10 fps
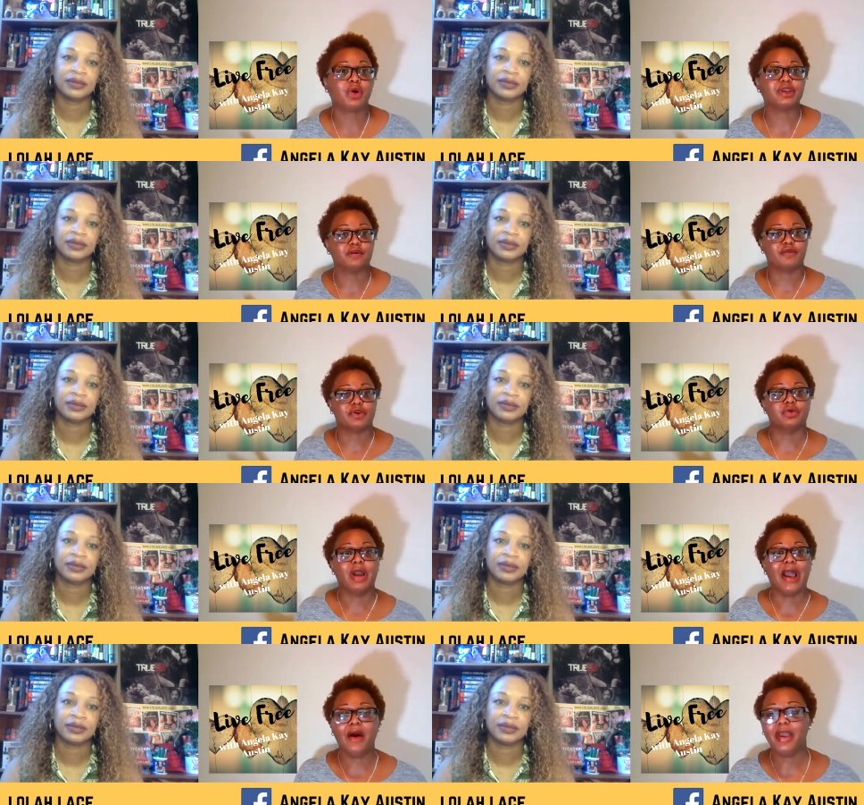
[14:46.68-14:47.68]
Speaker 1: working for you?
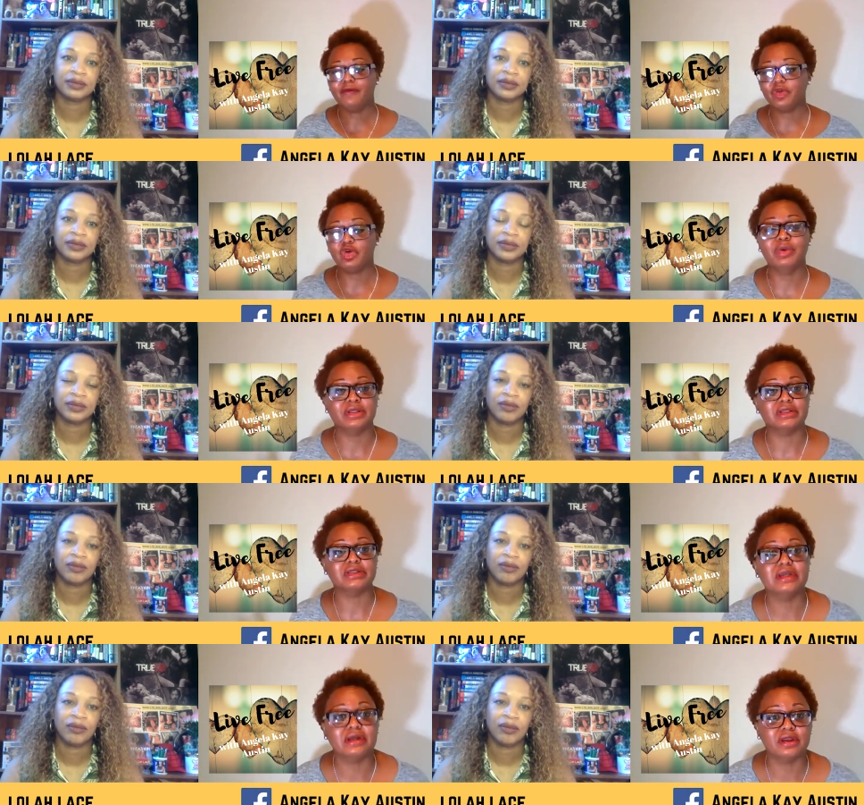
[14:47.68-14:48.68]
How have you been
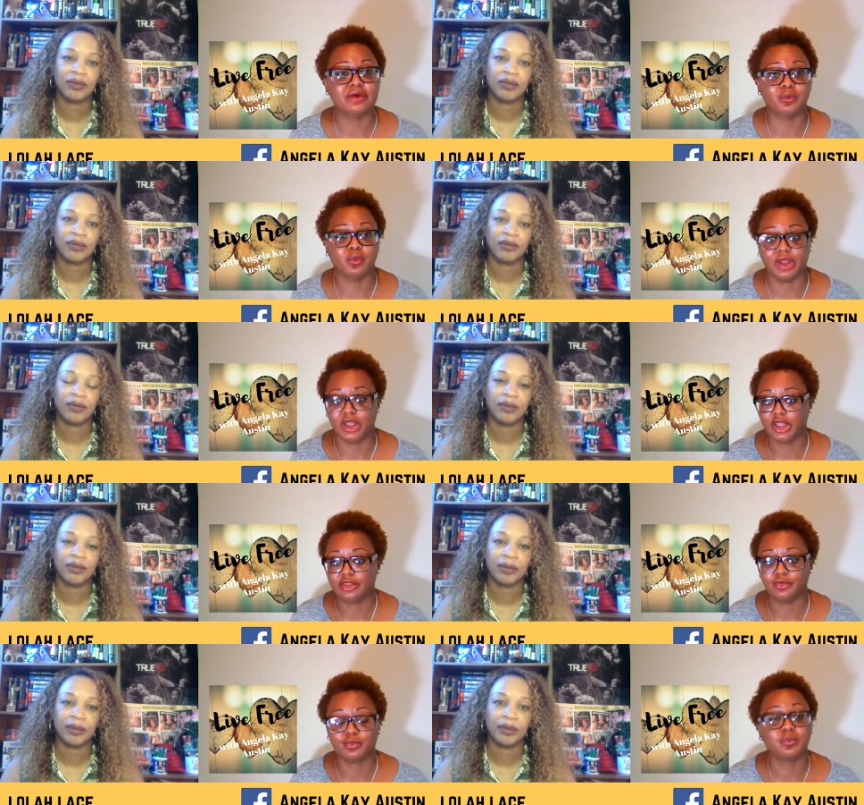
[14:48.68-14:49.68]
dealing with
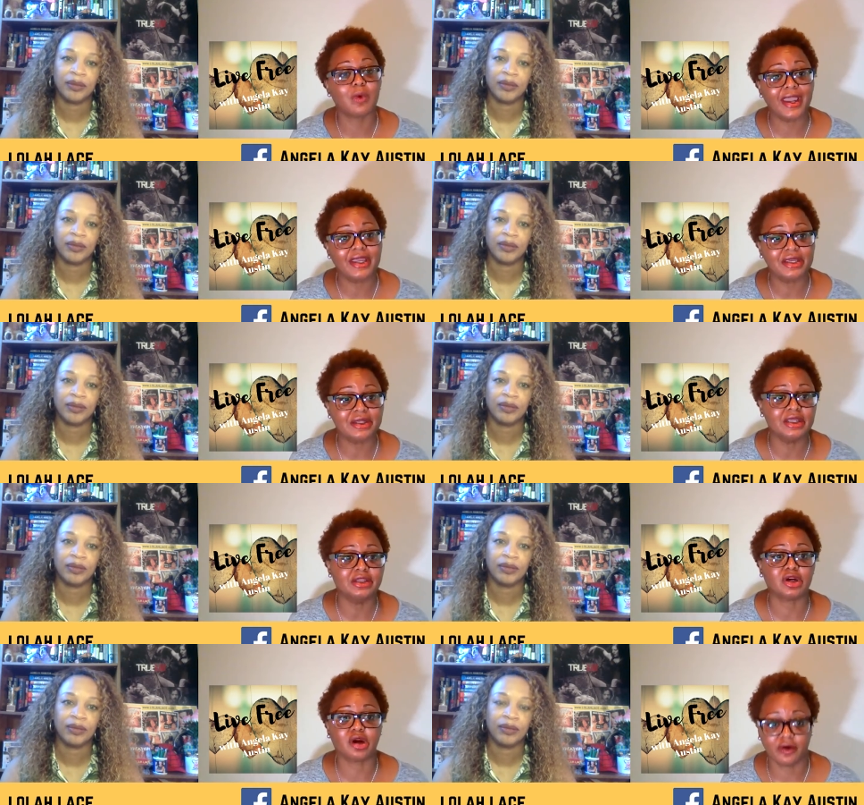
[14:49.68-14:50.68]
writing in
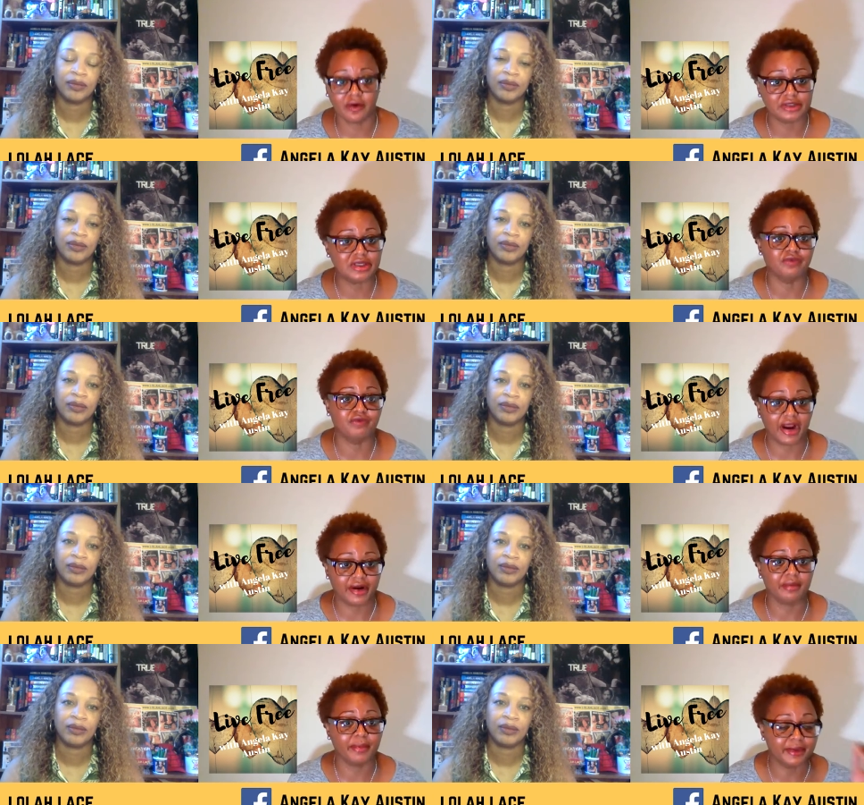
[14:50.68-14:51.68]
the current
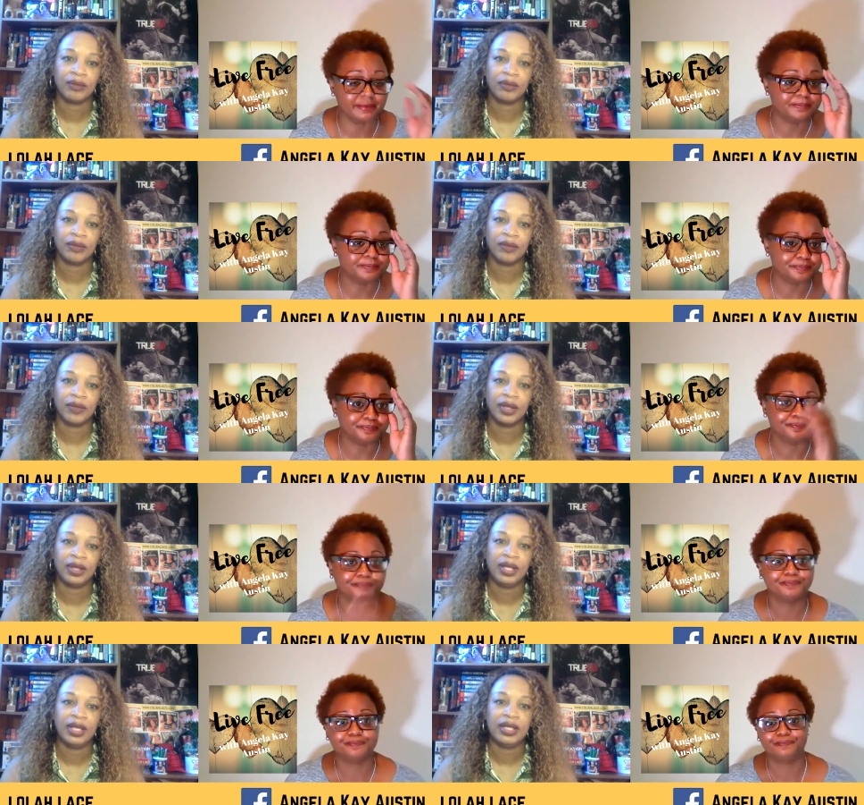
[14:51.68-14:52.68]
environment?
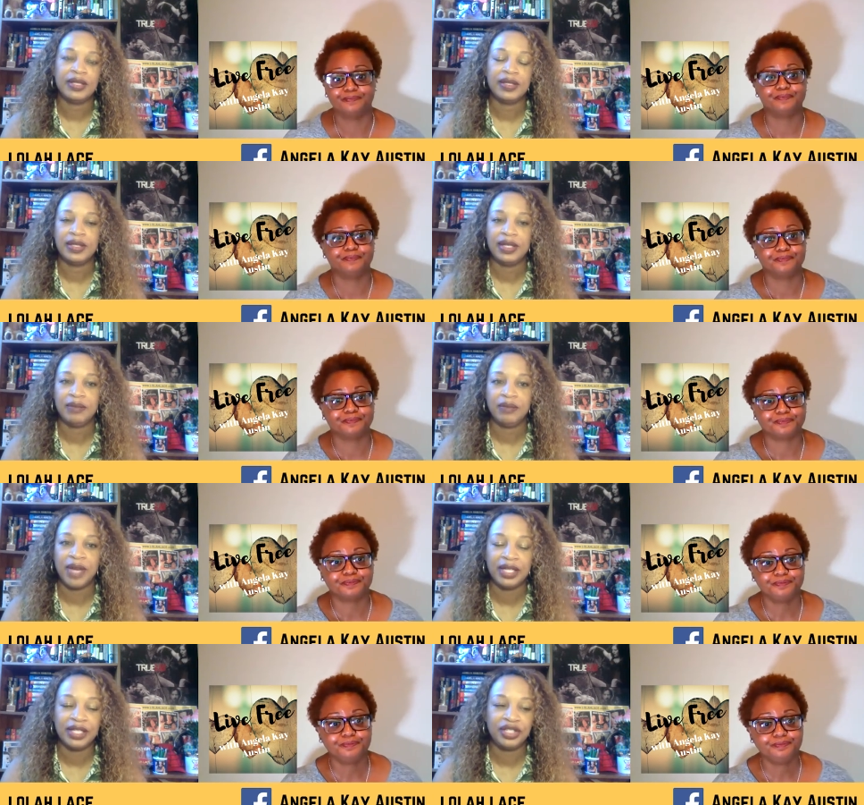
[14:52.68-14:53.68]
Speaker 2: See, my
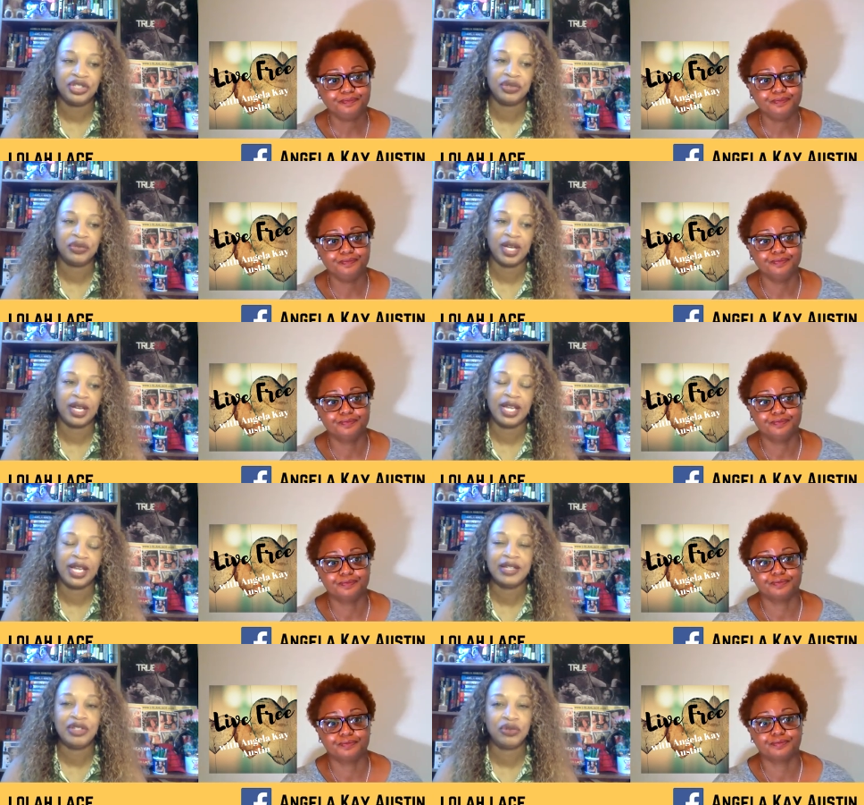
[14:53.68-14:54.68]
issue, I hate
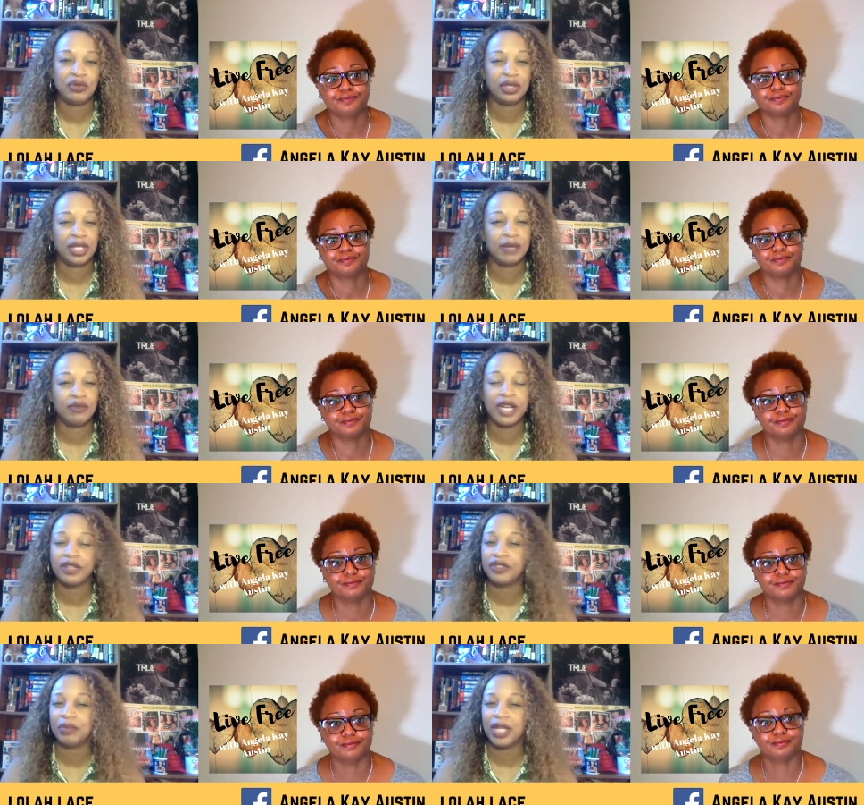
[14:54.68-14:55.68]
to claim writer's
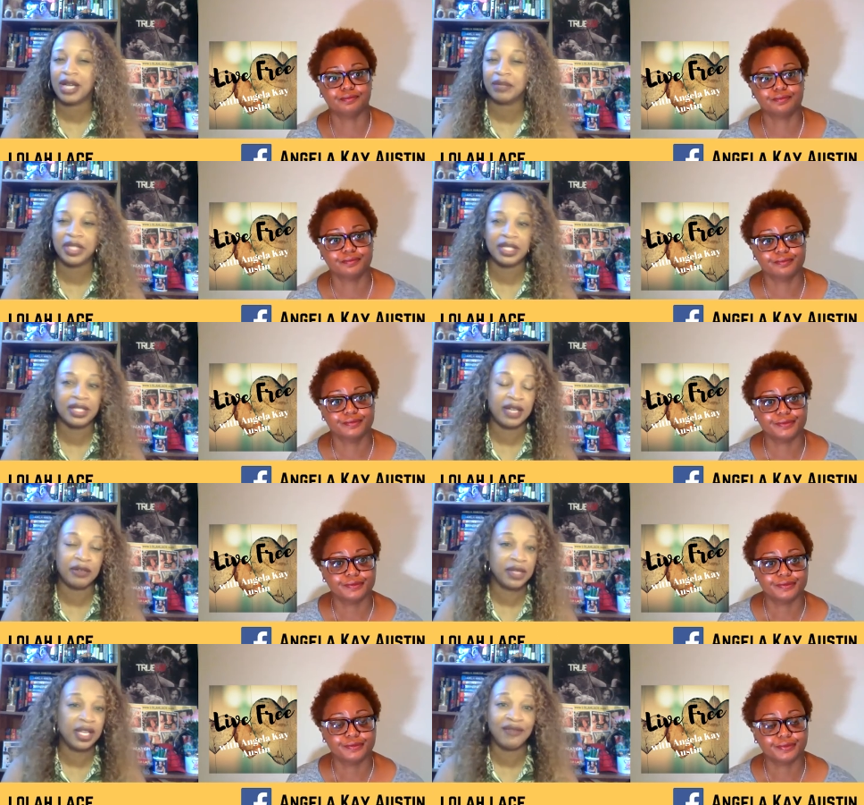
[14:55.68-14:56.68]
block because I don't think
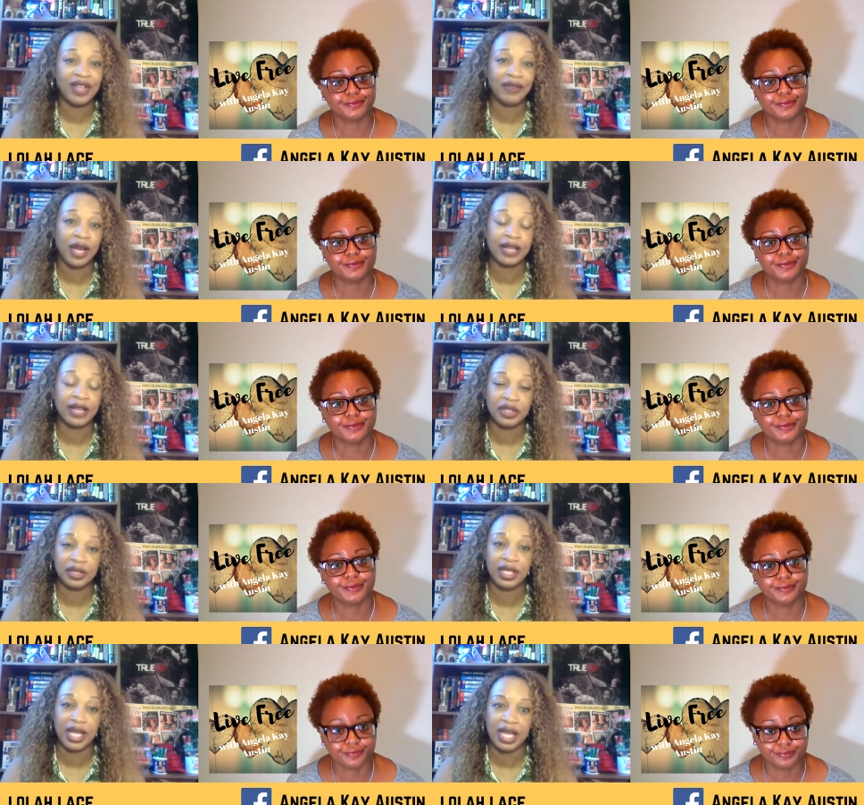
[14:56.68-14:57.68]
I've ever actually
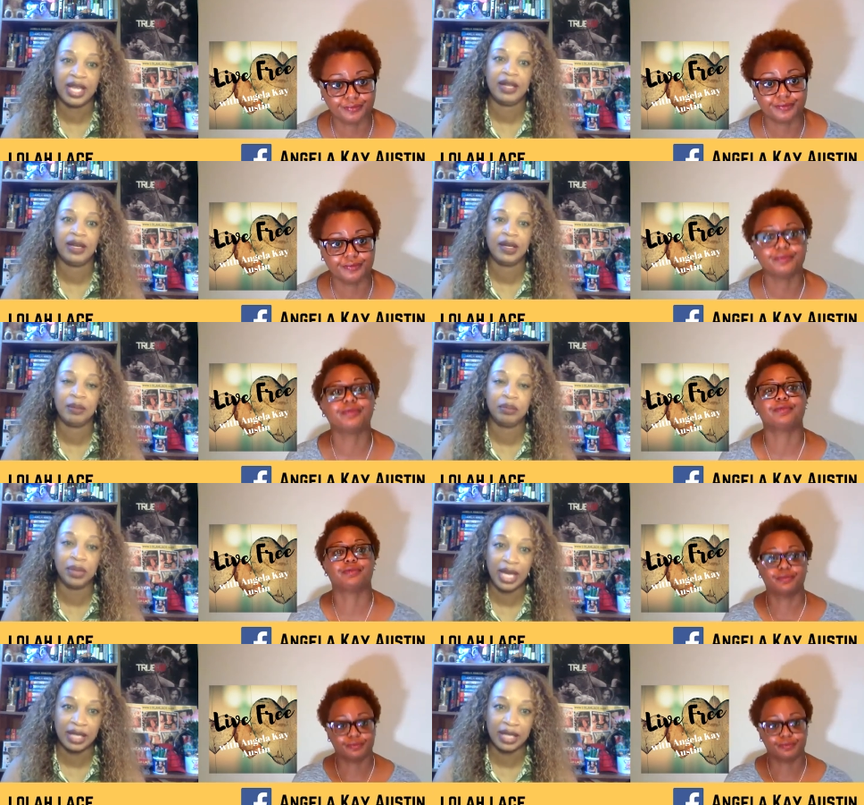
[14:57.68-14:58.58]
had a block